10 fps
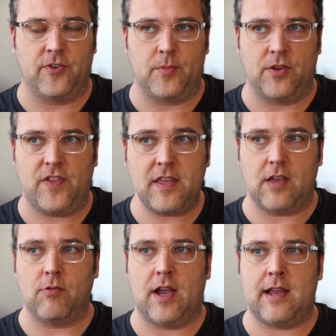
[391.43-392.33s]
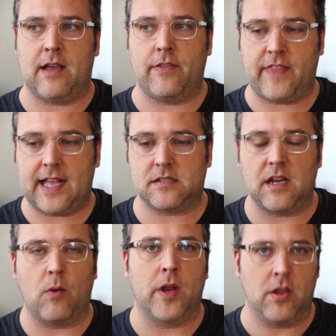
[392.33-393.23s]
from your thinking right now, that that's
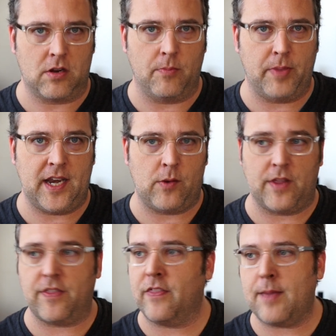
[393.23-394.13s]
not what you're competing with.